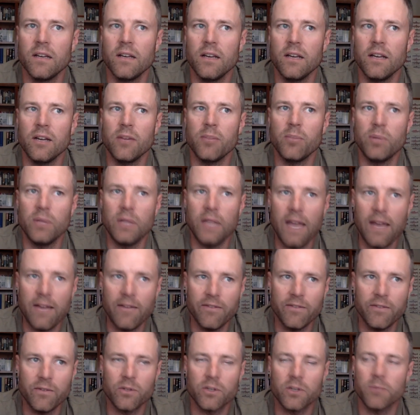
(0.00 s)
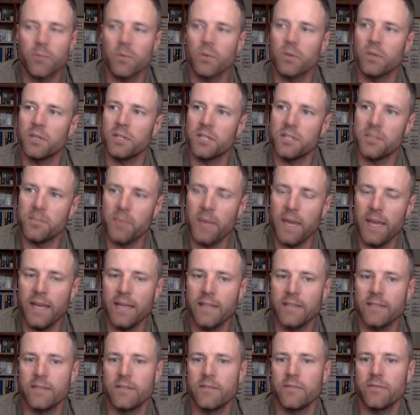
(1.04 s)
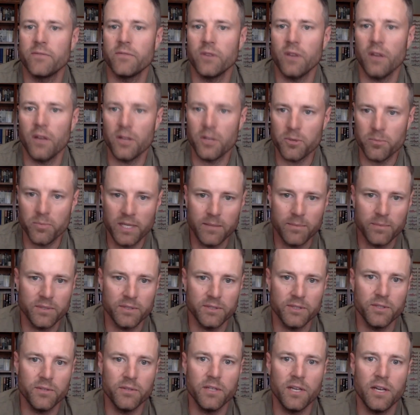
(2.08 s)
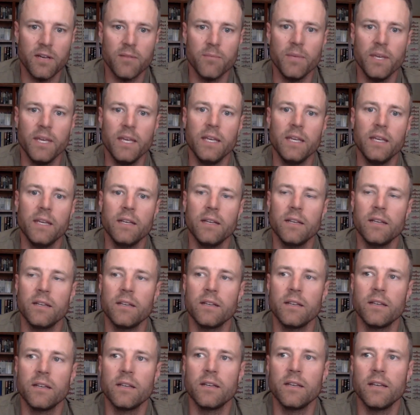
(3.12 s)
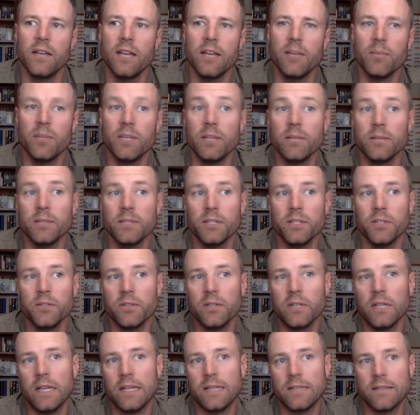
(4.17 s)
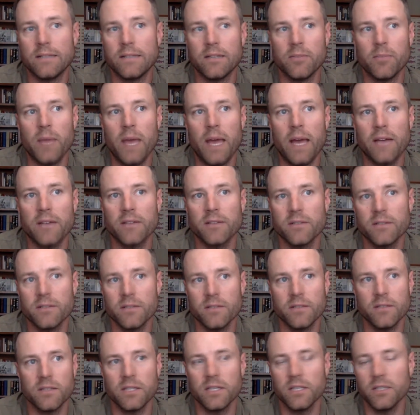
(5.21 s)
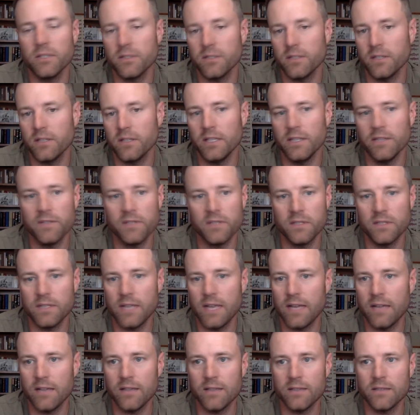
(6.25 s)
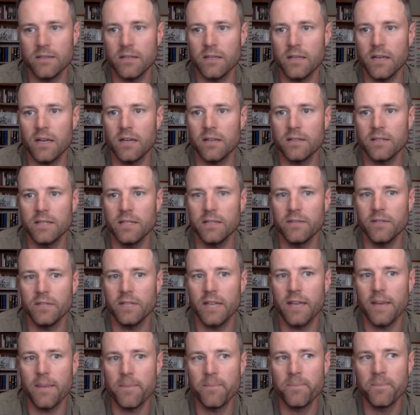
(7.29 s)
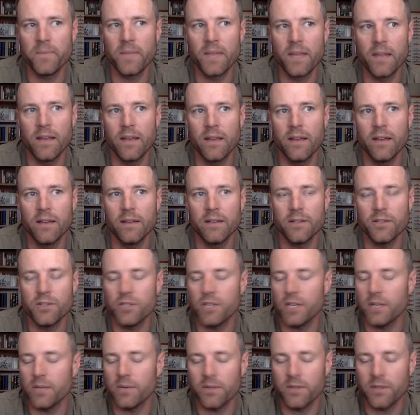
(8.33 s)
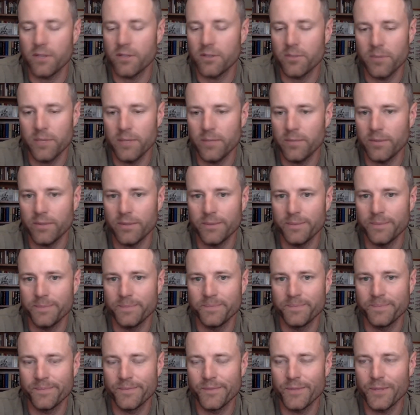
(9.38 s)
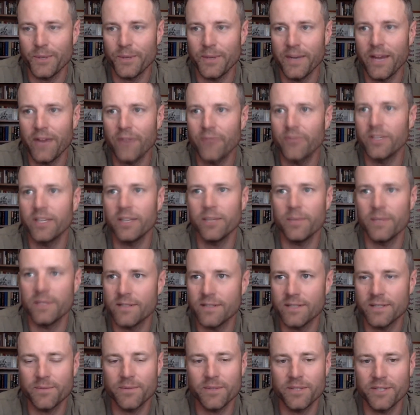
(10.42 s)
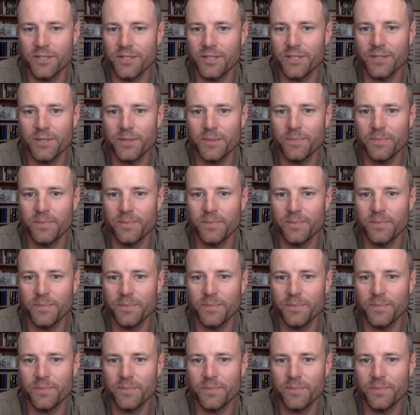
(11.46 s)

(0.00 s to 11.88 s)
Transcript: a platform or a space for other people to come in and be able to utilize their passions and skills and gifts and talents that God has given them to share with other people. So an outfitting business was just